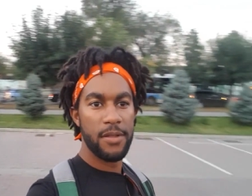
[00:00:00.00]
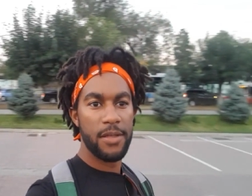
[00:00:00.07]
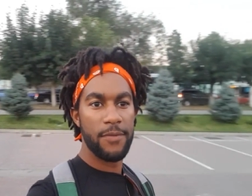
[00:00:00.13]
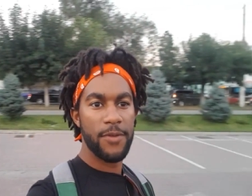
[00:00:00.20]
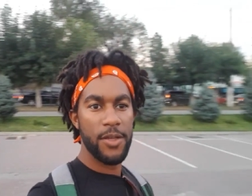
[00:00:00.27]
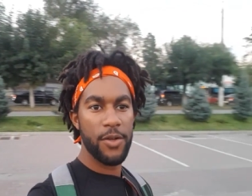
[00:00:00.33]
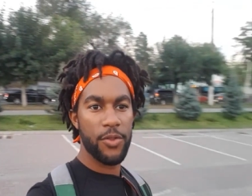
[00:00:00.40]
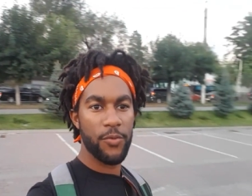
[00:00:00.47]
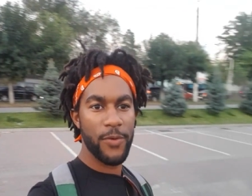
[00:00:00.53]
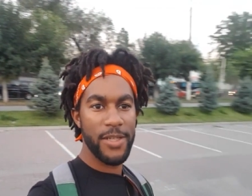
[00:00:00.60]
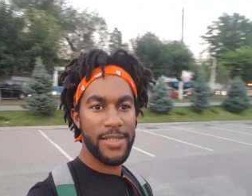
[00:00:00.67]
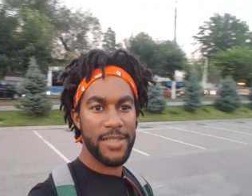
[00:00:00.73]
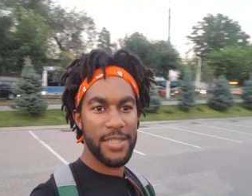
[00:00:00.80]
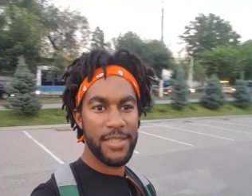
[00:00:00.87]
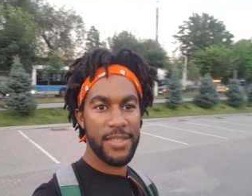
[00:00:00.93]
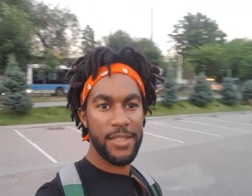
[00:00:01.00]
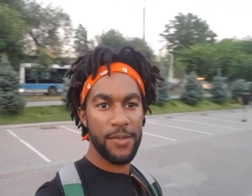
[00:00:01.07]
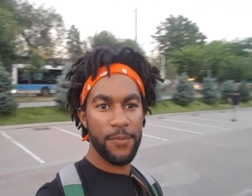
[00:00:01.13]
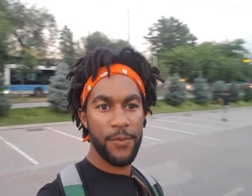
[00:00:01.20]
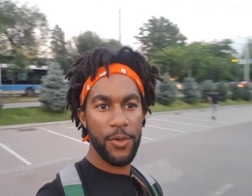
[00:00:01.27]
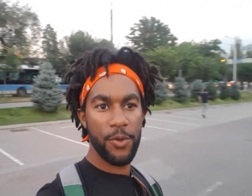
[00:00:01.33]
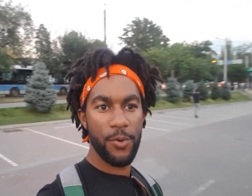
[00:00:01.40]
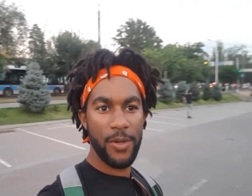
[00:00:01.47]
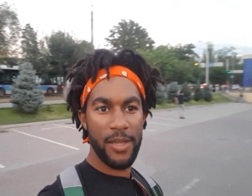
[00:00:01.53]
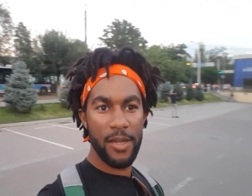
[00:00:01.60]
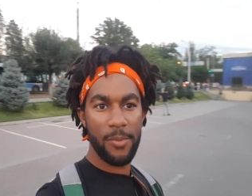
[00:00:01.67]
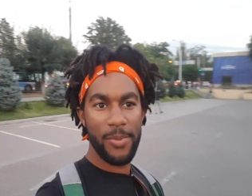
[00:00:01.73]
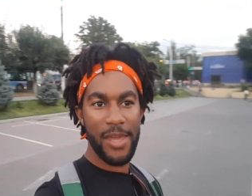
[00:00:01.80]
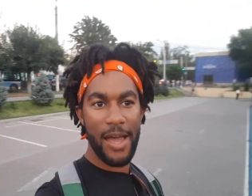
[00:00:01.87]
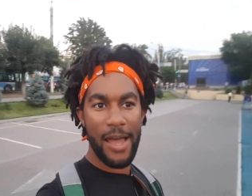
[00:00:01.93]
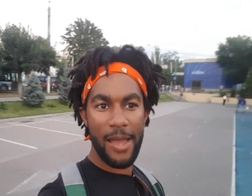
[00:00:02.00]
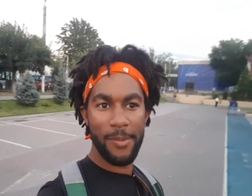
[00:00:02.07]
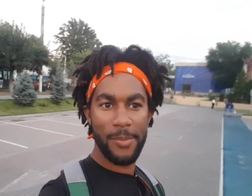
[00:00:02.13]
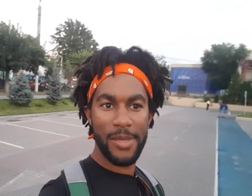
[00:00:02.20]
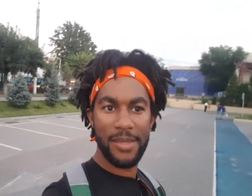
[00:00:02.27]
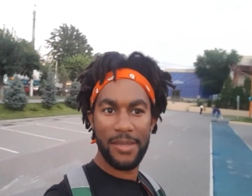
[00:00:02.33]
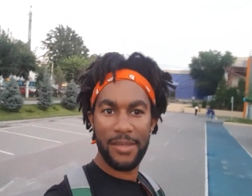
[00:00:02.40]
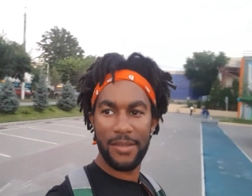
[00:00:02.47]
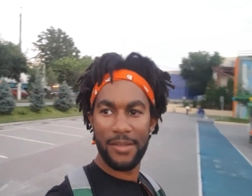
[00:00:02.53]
Give you the 360 view here behind me.